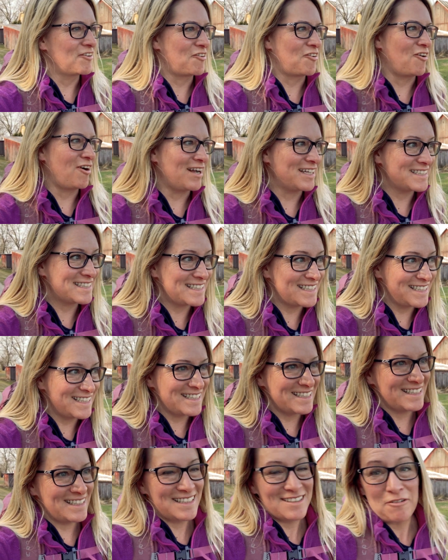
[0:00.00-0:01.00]

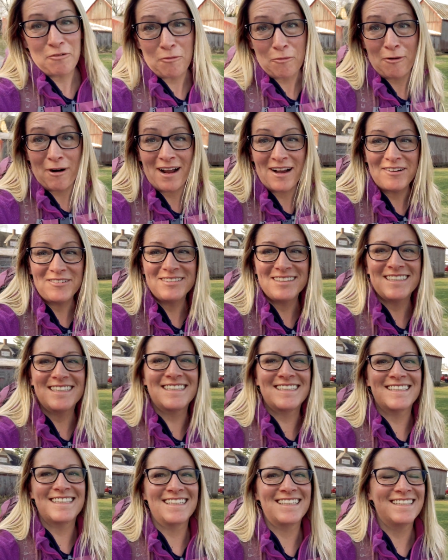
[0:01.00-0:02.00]
crossing
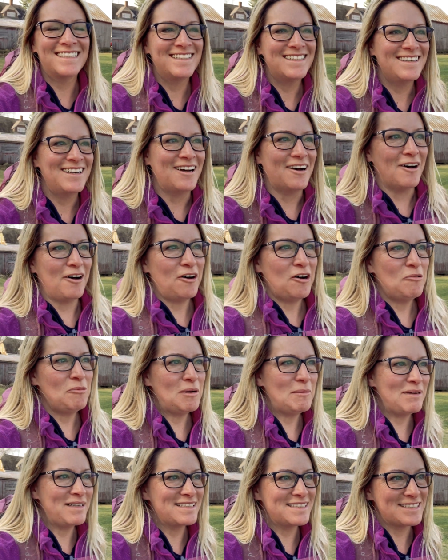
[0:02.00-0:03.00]
routes, all
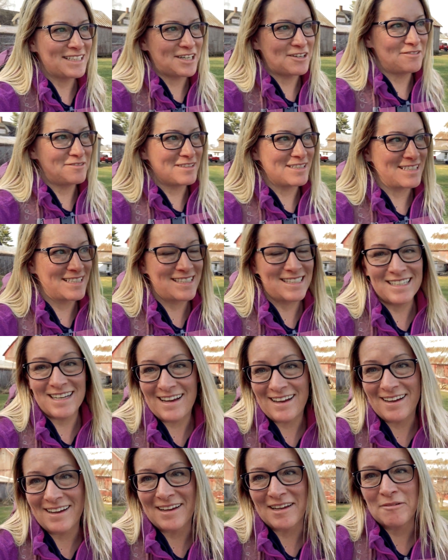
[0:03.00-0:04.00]
by myself this
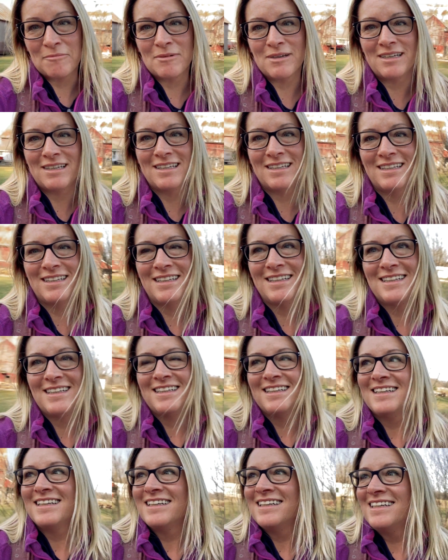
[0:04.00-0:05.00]
time,
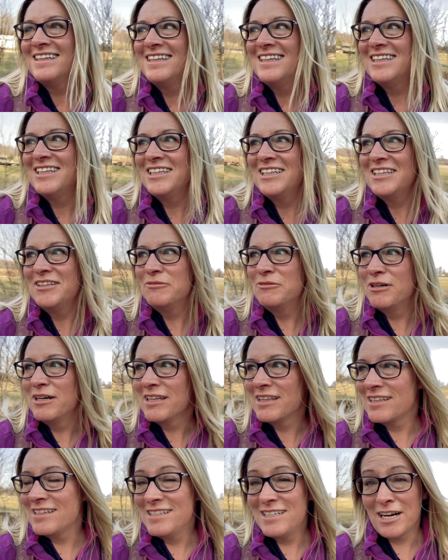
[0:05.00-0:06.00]

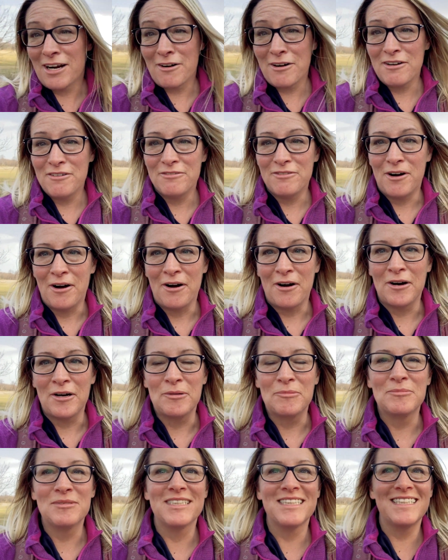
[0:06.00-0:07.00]
with dairy
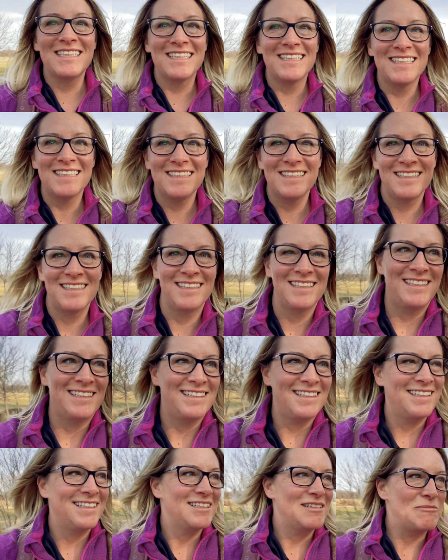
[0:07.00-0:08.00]
farms,
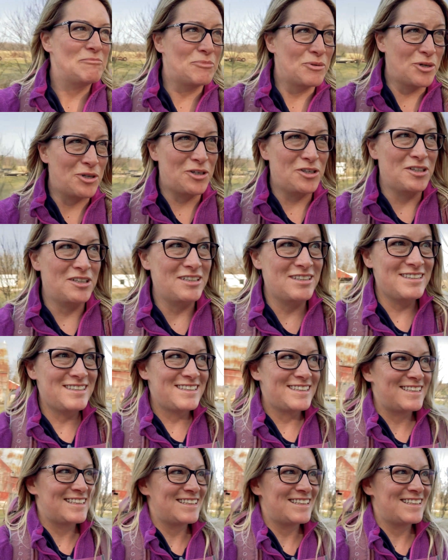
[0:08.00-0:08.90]
birds,